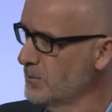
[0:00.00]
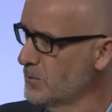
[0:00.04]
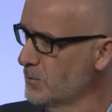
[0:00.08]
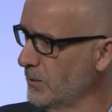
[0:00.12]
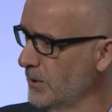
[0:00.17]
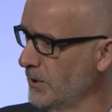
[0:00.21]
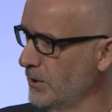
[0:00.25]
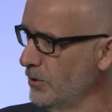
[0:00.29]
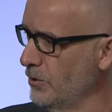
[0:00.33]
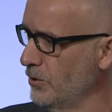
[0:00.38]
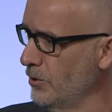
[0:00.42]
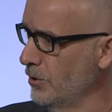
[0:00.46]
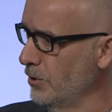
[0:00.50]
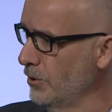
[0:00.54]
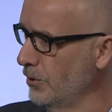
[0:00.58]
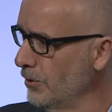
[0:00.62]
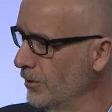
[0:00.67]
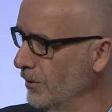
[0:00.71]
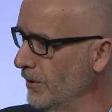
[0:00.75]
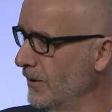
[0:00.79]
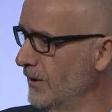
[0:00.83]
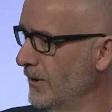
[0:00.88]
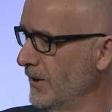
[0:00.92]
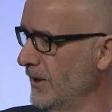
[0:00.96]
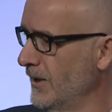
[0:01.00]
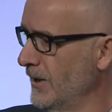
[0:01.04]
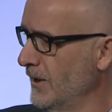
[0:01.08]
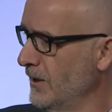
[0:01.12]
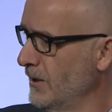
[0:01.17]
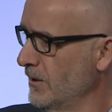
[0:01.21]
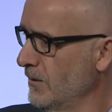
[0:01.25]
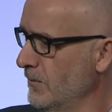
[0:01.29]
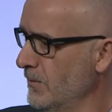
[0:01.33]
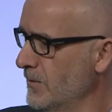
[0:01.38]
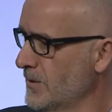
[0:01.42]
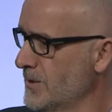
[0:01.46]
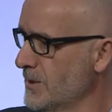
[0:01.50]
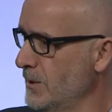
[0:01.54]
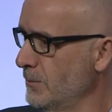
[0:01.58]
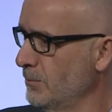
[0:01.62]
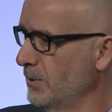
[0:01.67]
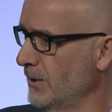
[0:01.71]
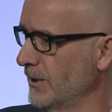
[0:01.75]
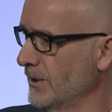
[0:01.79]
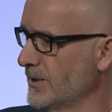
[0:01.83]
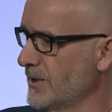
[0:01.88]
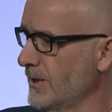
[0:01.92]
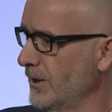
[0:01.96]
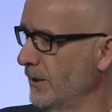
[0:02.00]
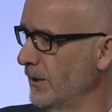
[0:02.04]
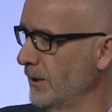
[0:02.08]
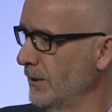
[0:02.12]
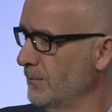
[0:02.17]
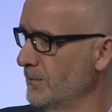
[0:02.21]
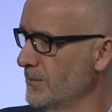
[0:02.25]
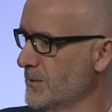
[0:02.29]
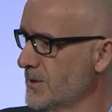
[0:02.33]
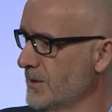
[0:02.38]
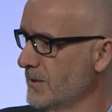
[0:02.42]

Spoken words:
We yearn for simpler times,